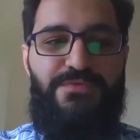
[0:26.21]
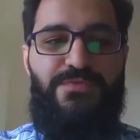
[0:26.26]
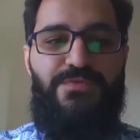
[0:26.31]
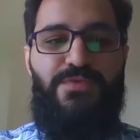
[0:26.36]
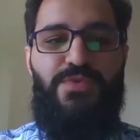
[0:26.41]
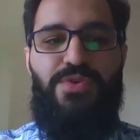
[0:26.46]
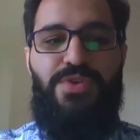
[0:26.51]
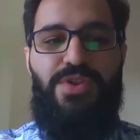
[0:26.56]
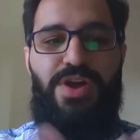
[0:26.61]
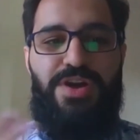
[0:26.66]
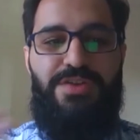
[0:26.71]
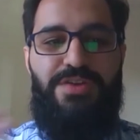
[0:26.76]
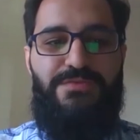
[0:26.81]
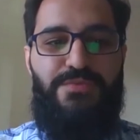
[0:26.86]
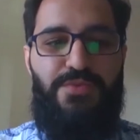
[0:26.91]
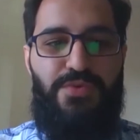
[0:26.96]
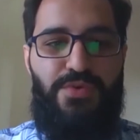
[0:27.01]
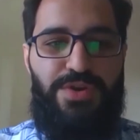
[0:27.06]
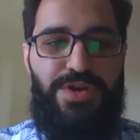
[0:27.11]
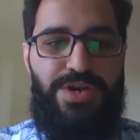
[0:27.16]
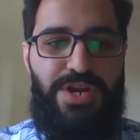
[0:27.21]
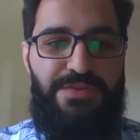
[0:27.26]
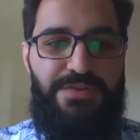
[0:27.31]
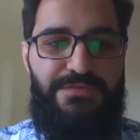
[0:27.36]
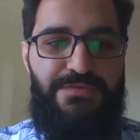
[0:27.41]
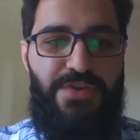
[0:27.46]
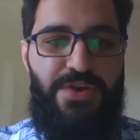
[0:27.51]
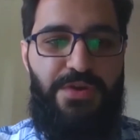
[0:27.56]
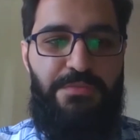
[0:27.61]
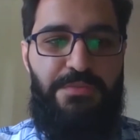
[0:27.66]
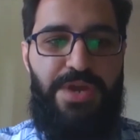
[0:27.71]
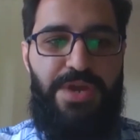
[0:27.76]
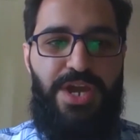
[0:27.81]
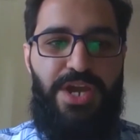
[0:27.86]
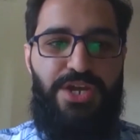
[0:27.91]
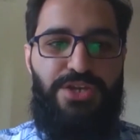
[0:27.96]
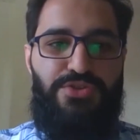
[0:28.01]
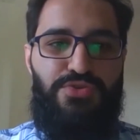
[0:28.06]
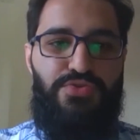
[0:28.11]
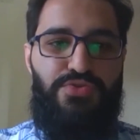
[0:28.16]
for Life program from
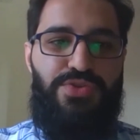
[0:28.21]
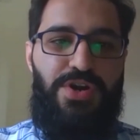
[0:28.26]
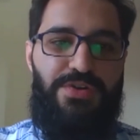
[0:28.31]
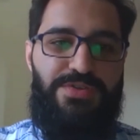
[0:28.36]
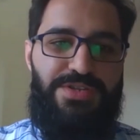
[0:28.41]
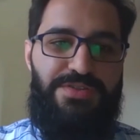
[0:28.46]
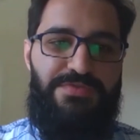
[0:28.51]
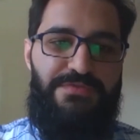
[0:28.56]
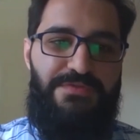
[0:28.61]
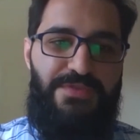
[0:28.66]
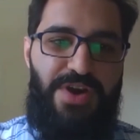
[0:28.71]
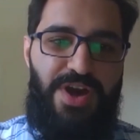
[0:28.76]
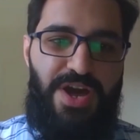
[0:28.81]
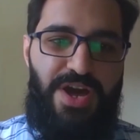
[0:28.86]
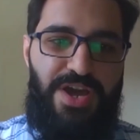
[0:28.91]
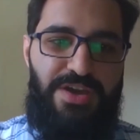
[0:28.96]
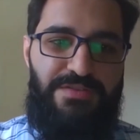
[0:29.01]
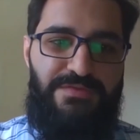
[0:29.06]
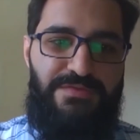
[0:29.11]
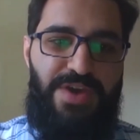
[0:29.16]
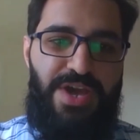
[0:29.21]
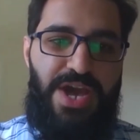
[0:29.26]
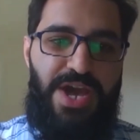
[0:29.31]
2005.